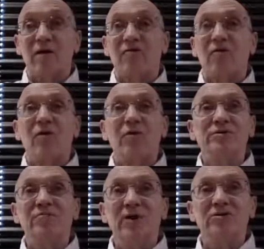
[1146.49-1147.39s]
they're
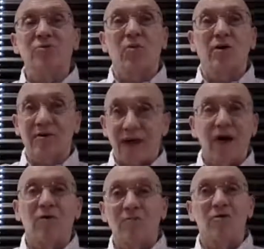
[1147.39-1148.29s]
always a benchmark to
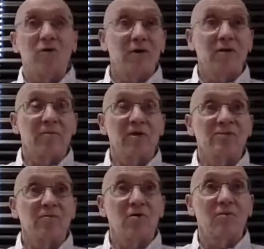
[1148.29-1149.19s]
how I'm doing in the
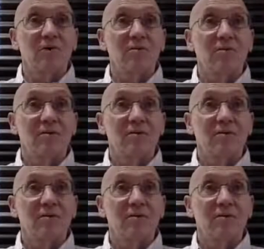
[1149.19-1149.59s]
present moment.